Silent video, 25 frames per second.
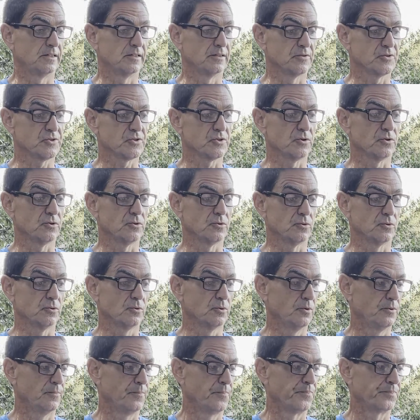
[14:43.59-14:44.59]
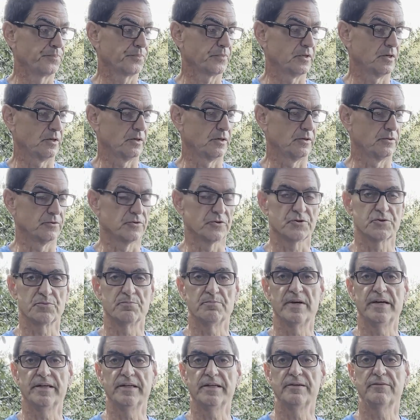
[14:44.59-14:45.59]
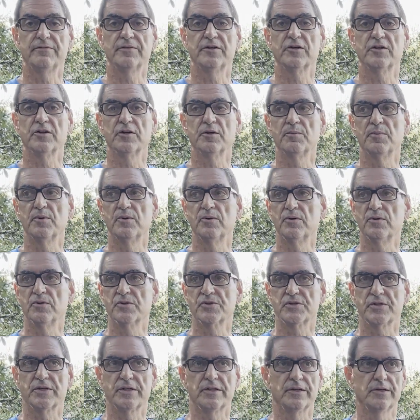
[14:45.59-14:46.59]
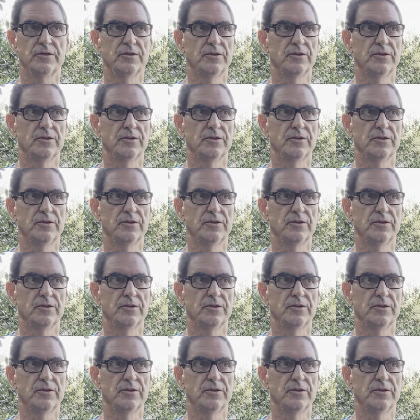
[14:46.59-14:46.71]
So there's many variables that